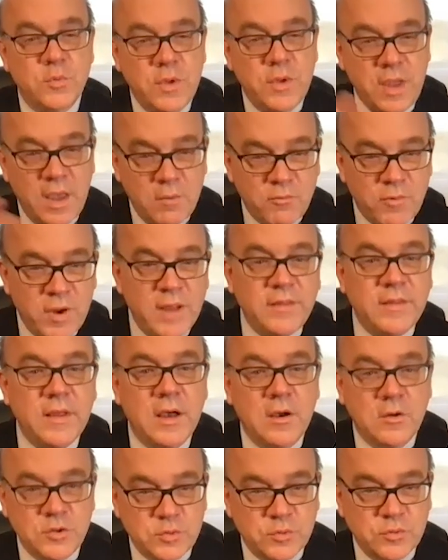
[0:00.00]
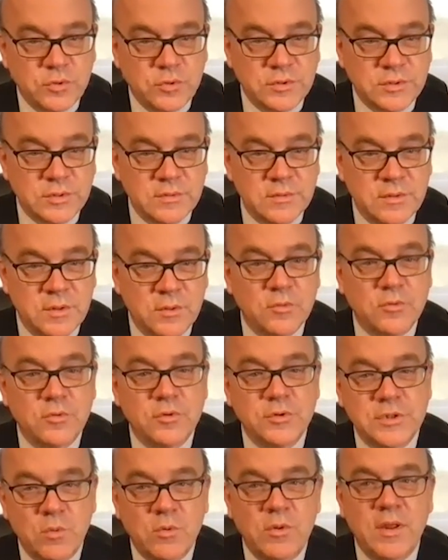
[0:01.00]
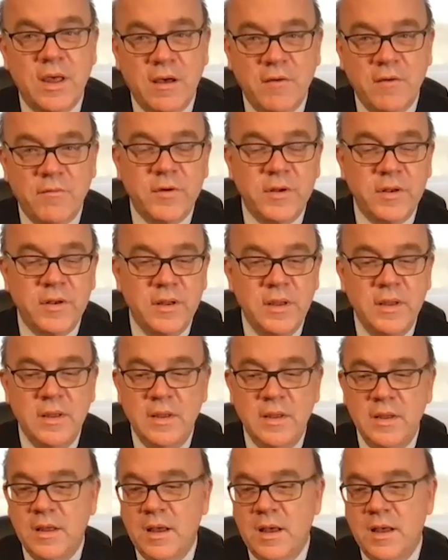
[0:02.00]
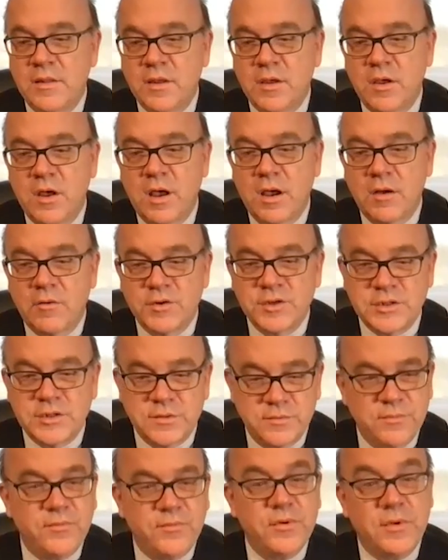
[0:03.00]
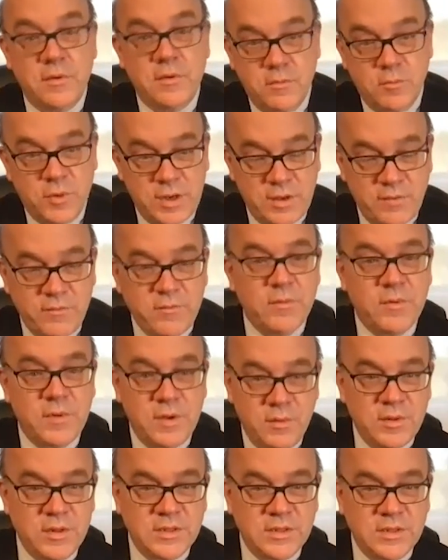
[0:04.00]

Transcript: We write the House rules, the rules that will govern uh, the Congress for whatever with the